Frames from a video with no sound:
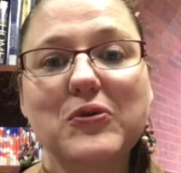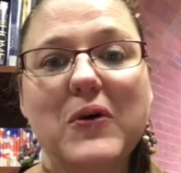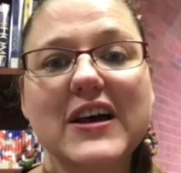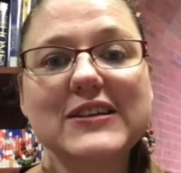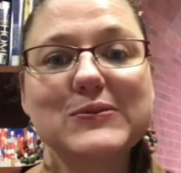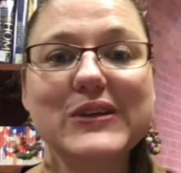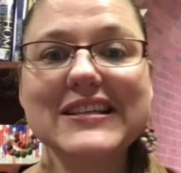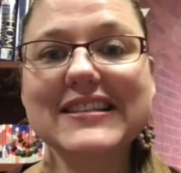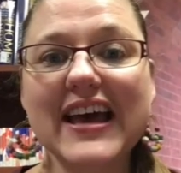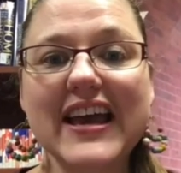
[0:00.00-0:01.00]
it was,
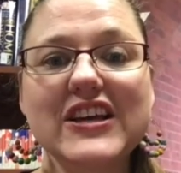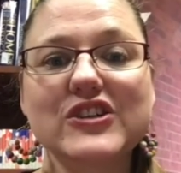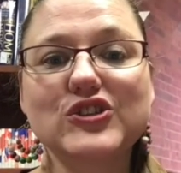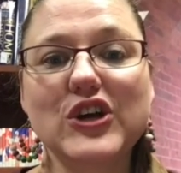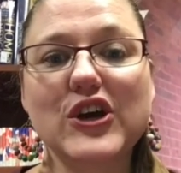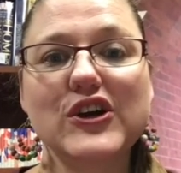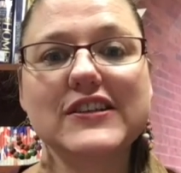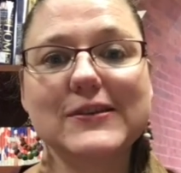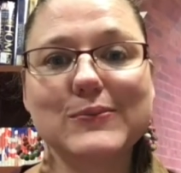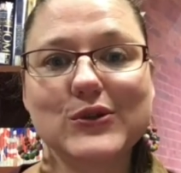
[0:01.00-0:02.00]
please like, share,
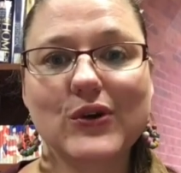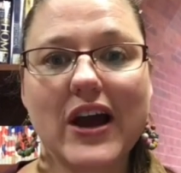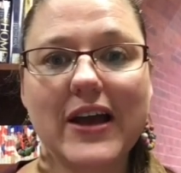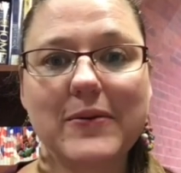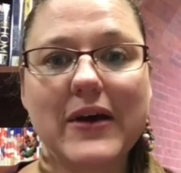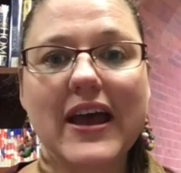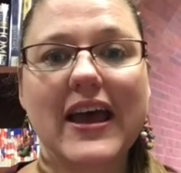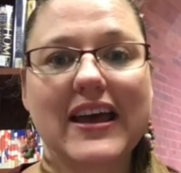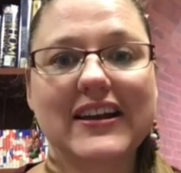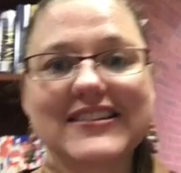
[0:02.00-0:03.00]
and subscribe,
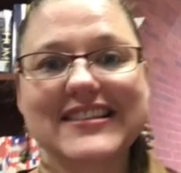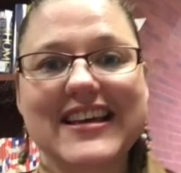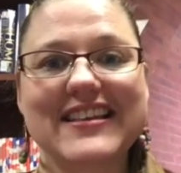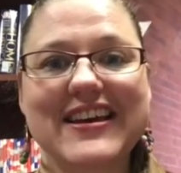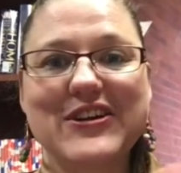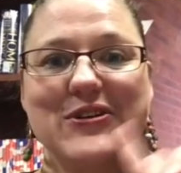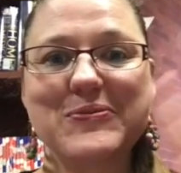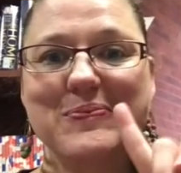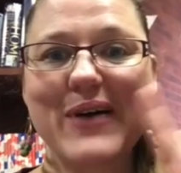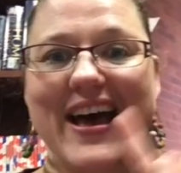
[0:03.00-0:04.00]
and I'll see you later.
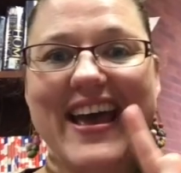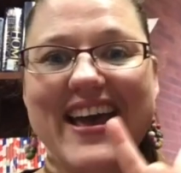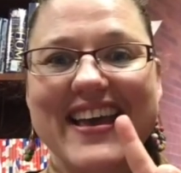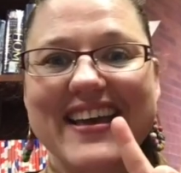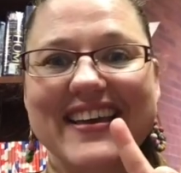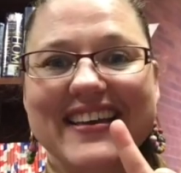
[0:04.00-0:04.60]
Bye!